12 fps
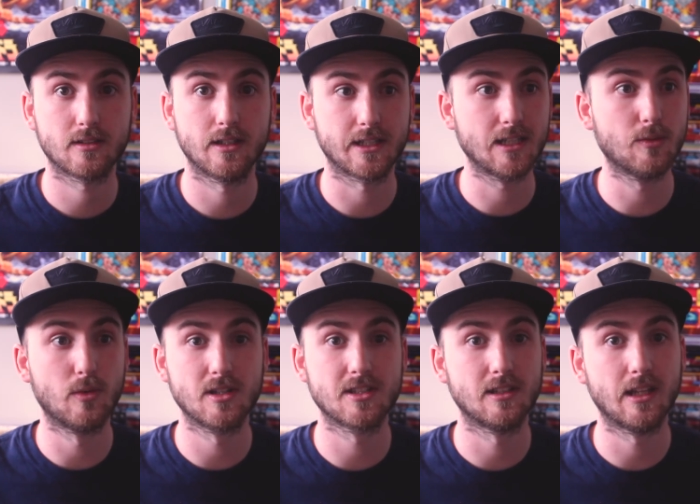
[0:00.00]
Like, it
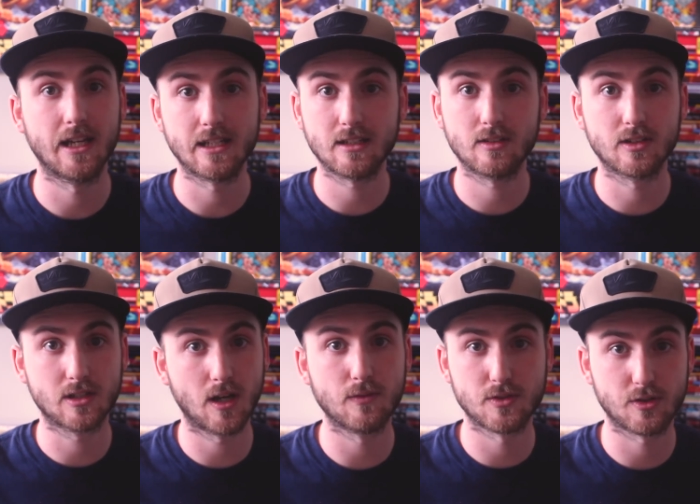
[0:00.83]
wasn't like the
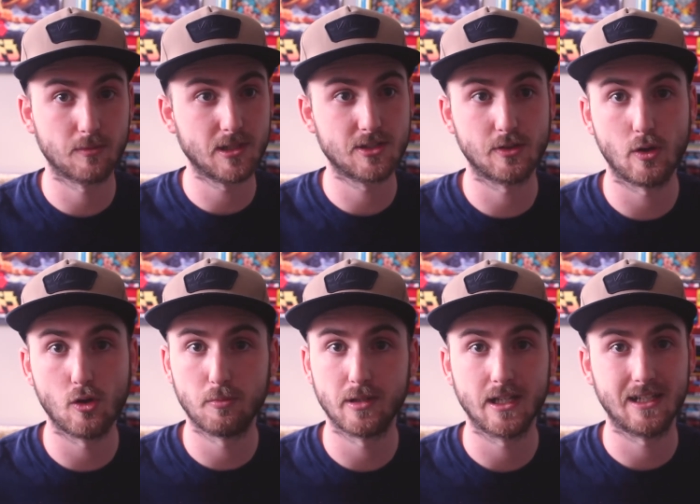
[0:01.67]
covers are amazing, you
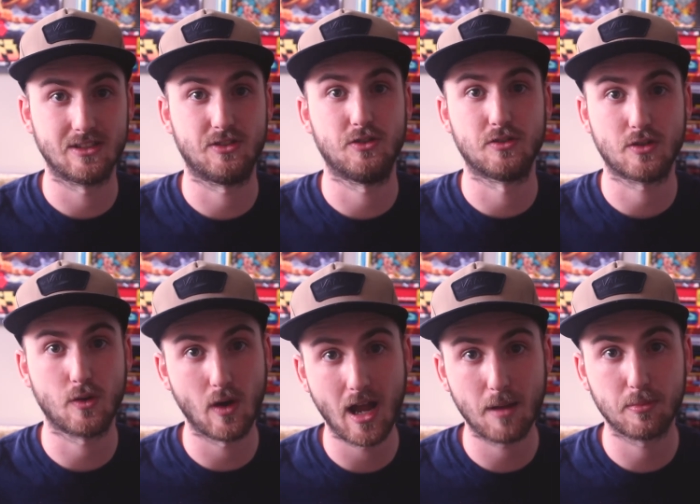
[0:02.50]
open it and it's just
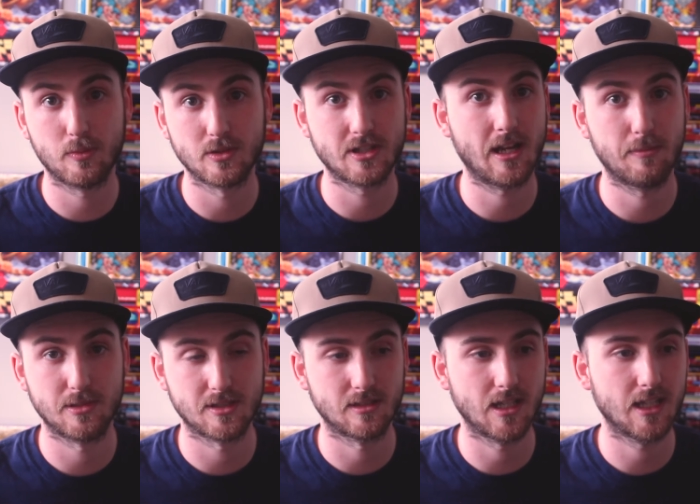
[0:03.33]
crap, which
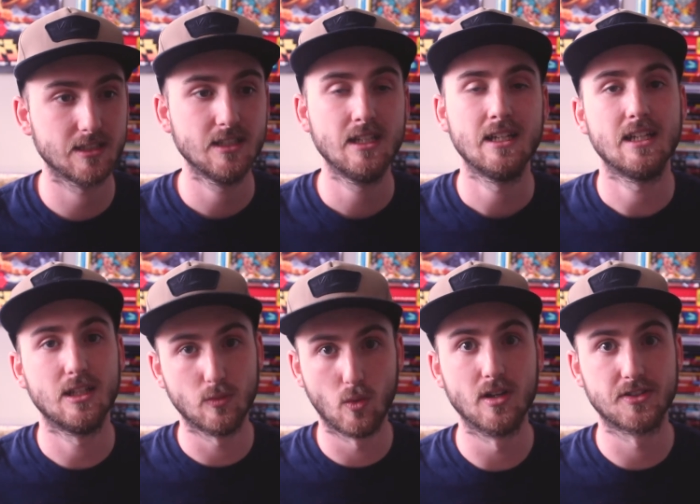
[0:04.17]
happens a lot.
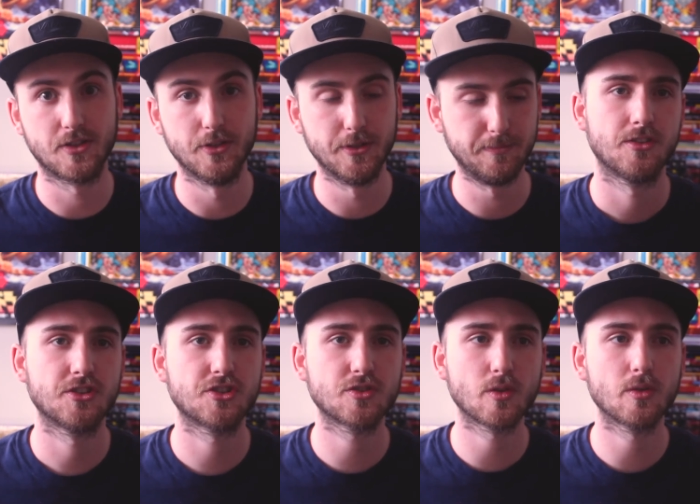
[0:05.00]
It was good. The
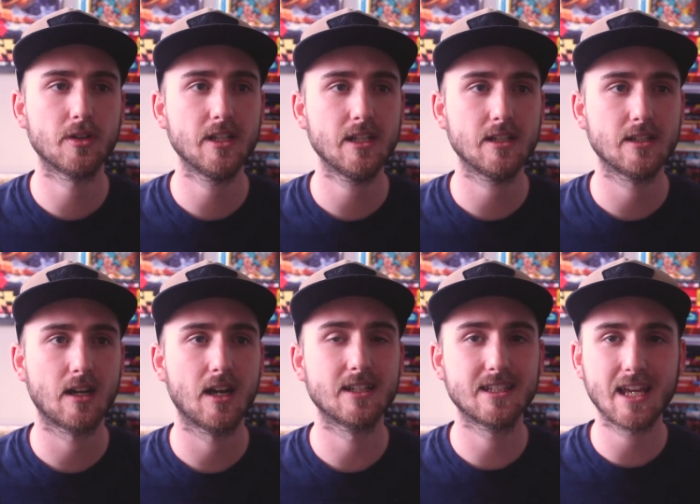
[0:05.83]
story,
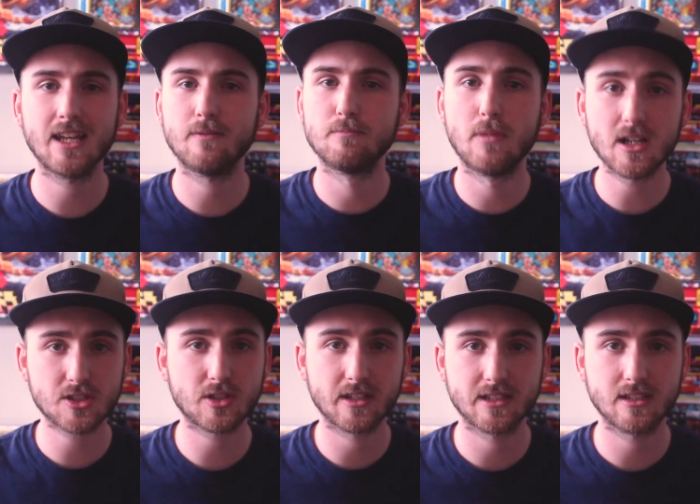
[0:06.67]
again,
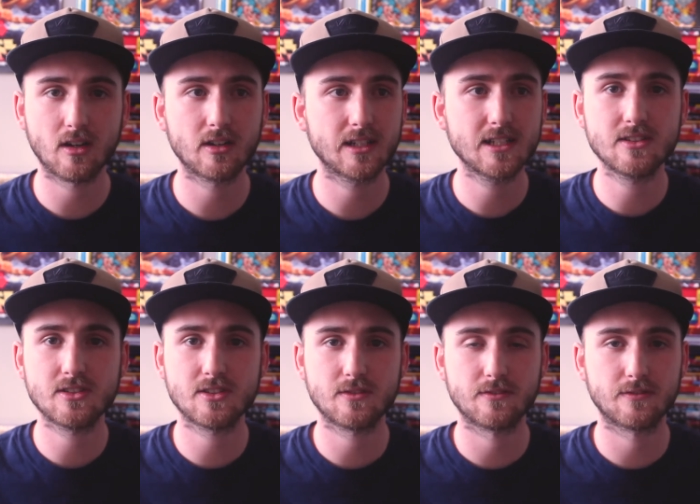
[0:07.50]
much like the art, is